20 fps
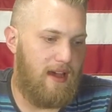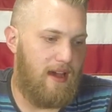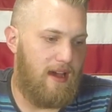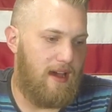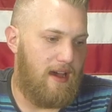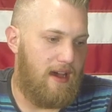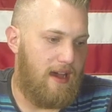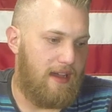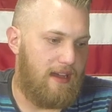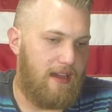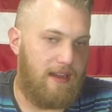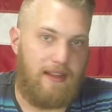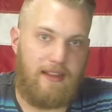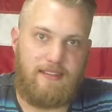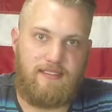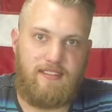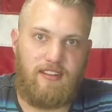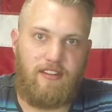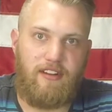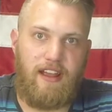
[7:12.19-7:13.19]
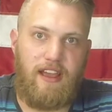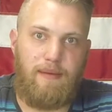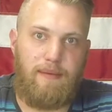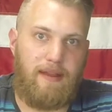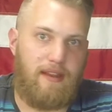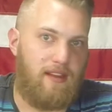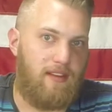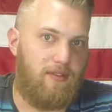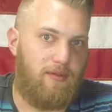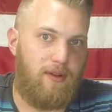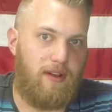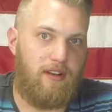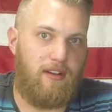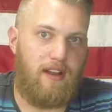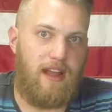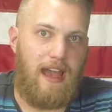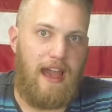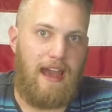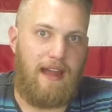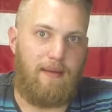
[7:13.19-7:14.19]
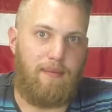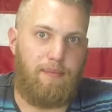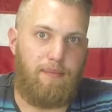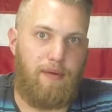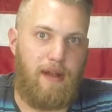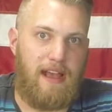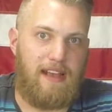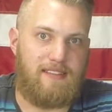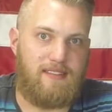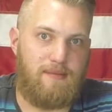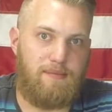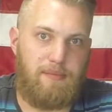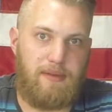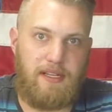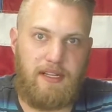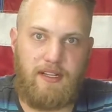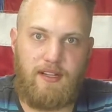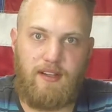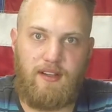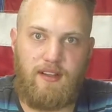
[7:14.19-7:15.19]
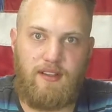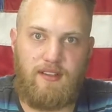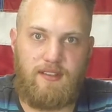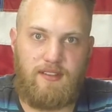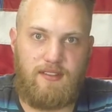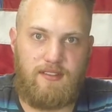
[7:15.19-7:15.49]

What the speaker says: I got an Instagram and a Twitter at Brass and Beer,